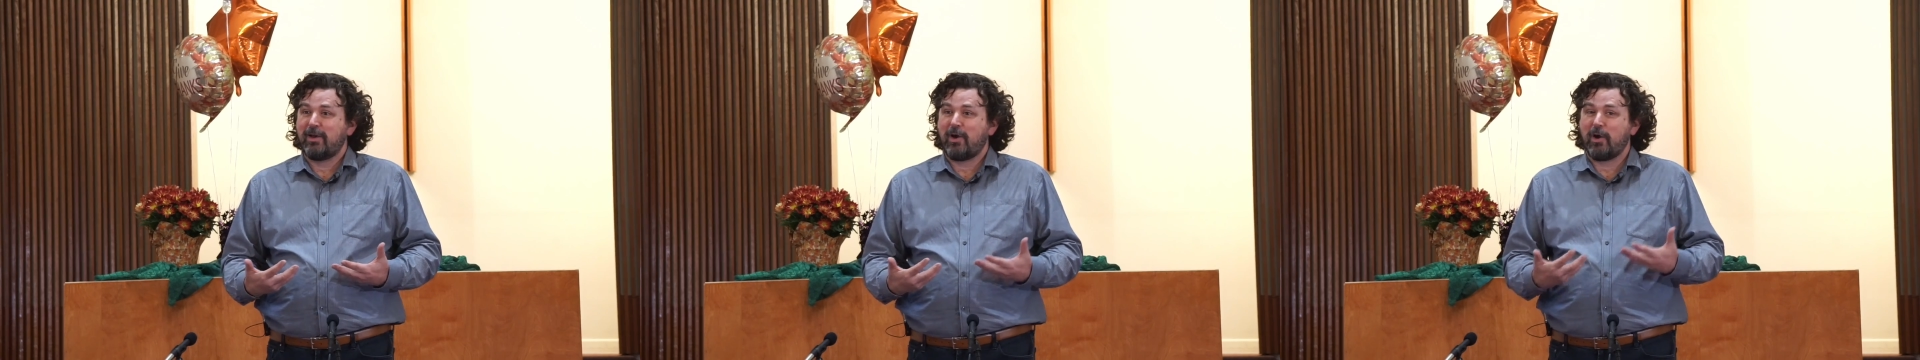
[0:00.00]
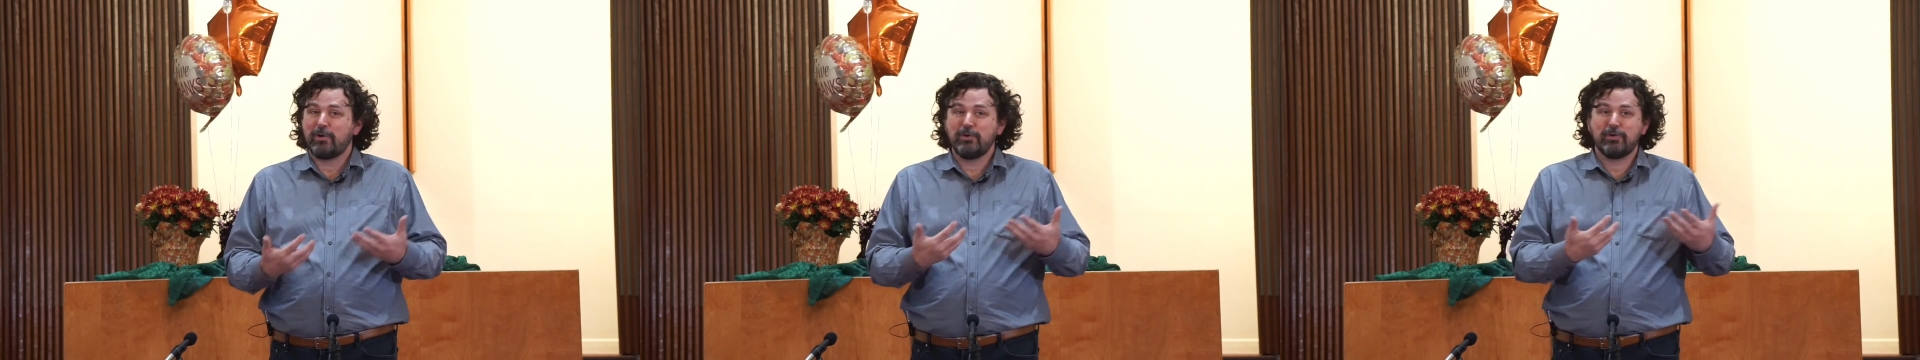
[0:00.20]

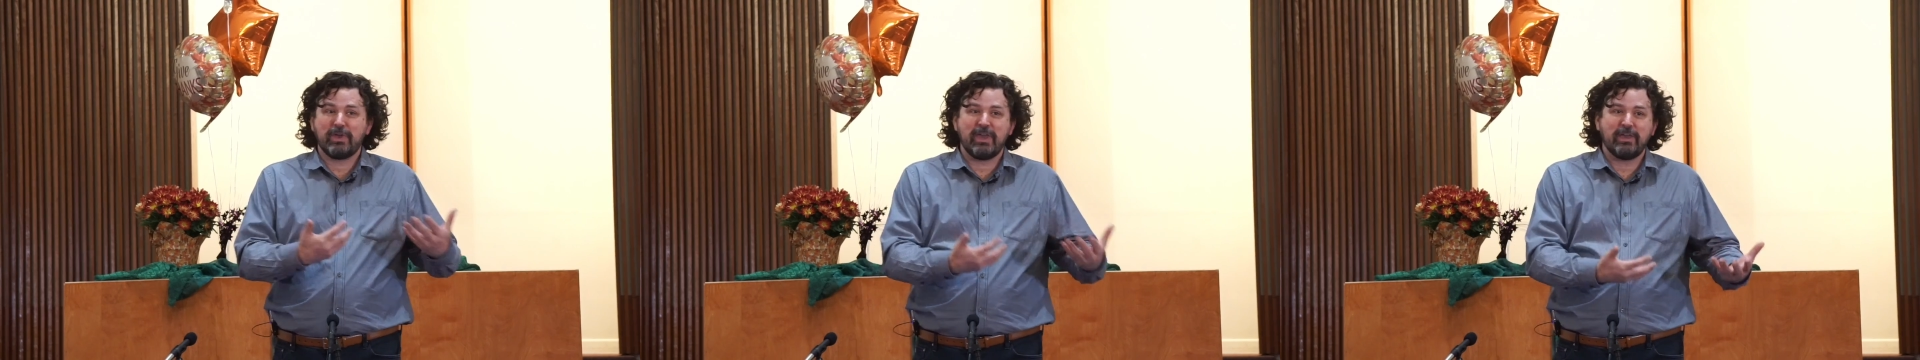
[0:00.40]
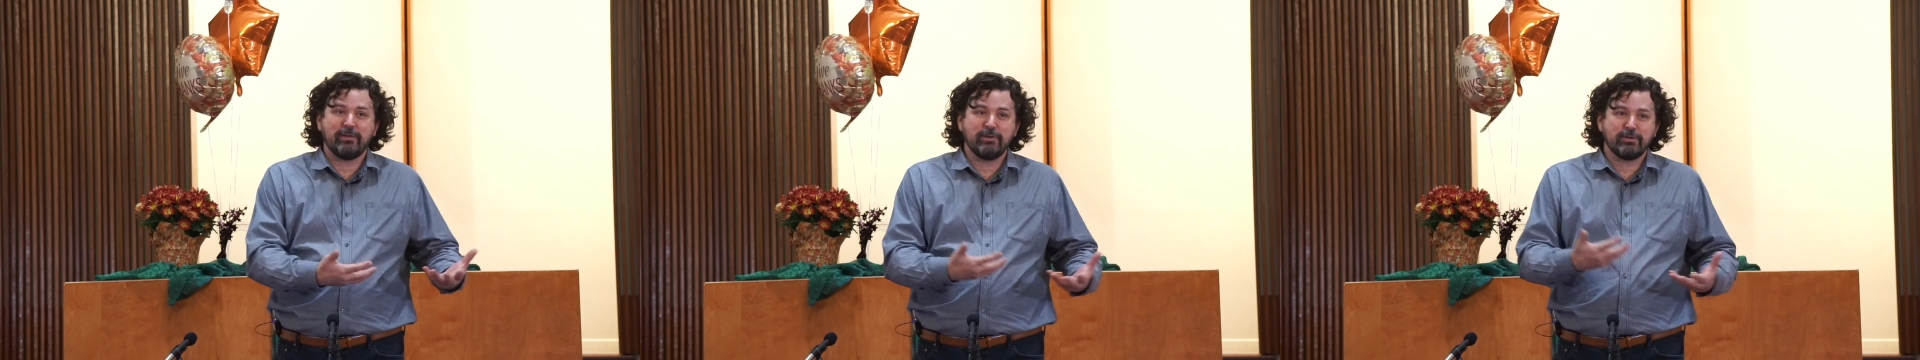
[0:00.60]
Are you
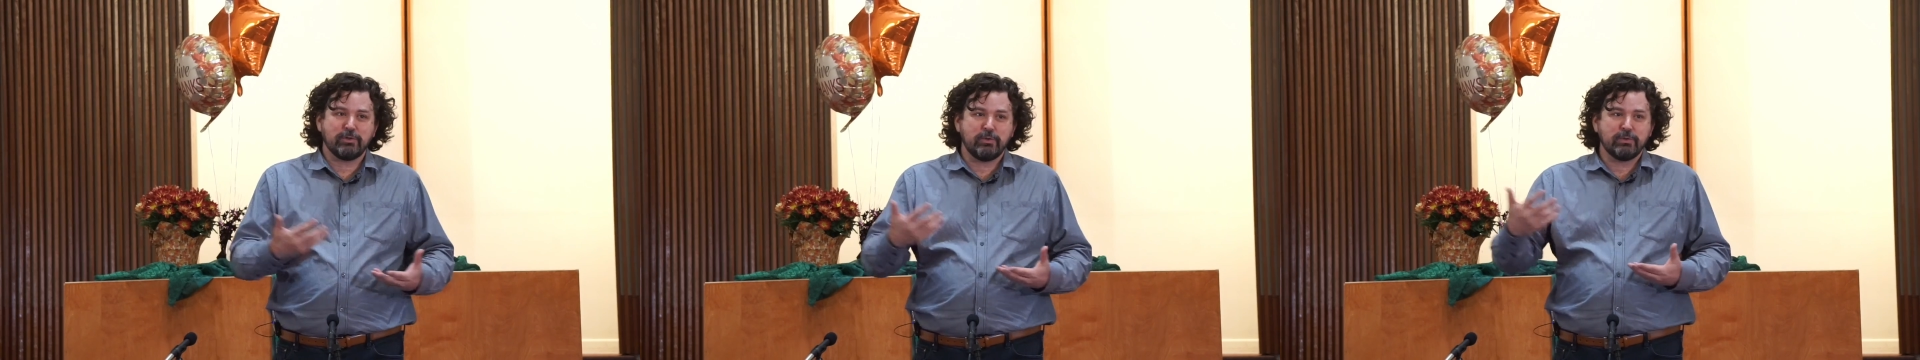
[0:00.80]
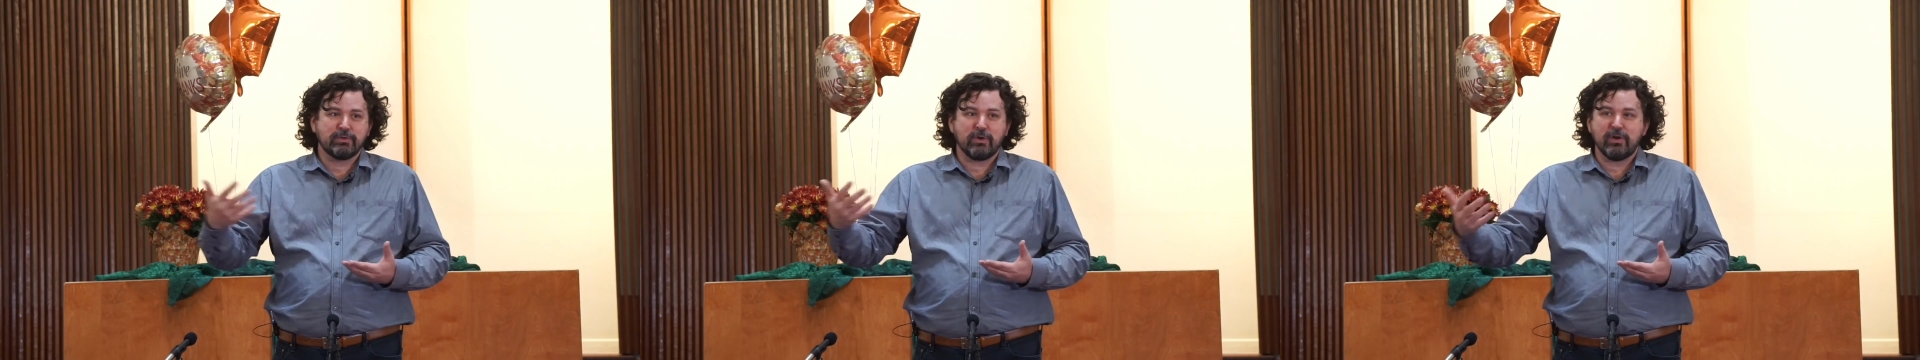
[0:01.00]
king of the
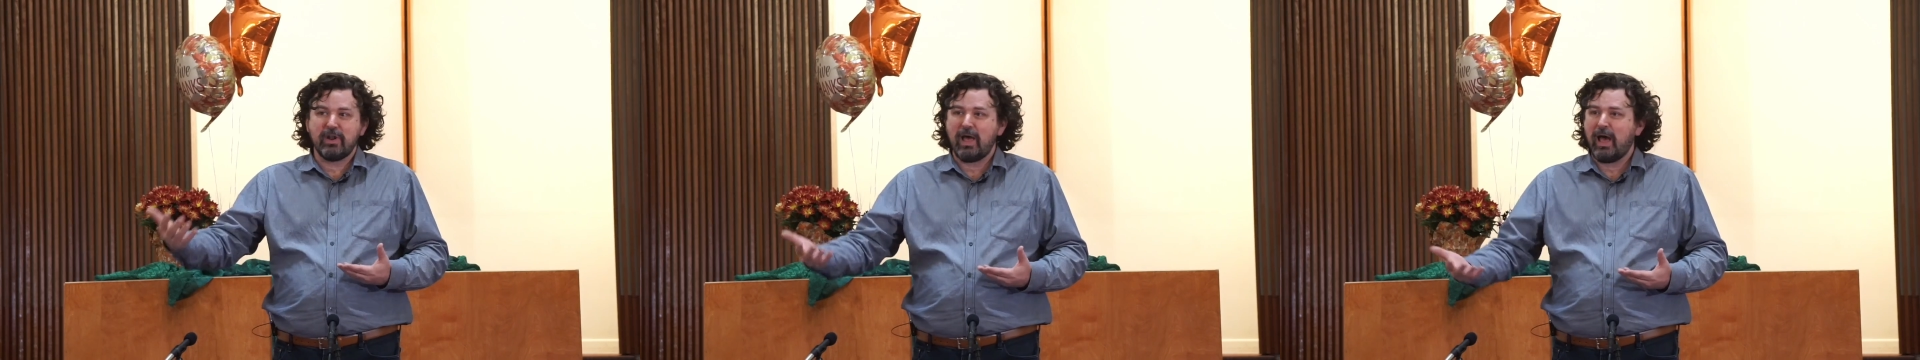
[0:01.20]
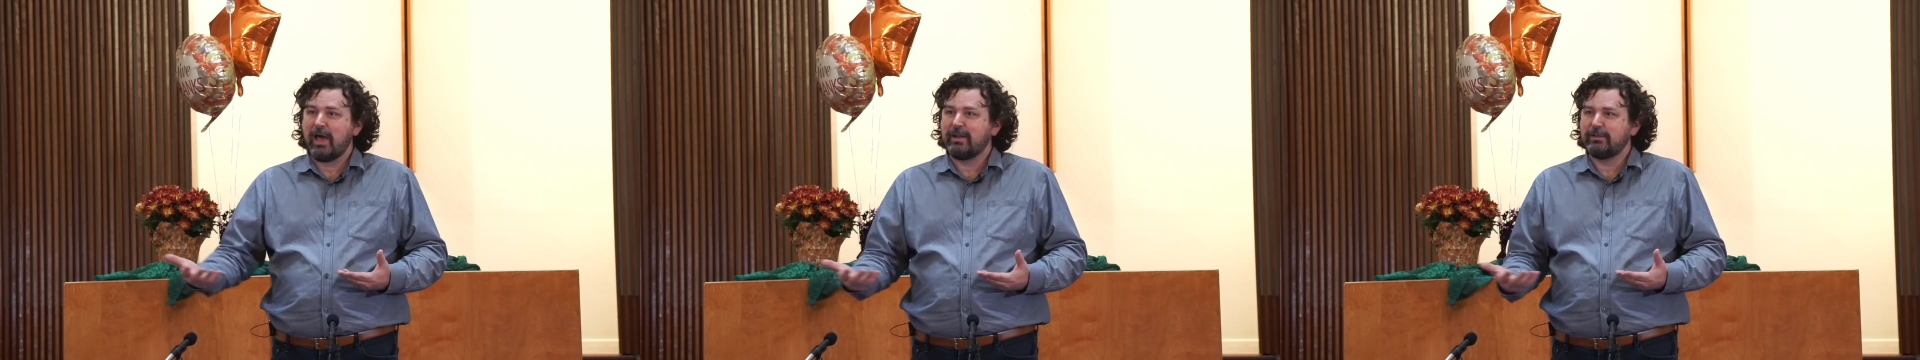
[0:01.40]
Jews or not?"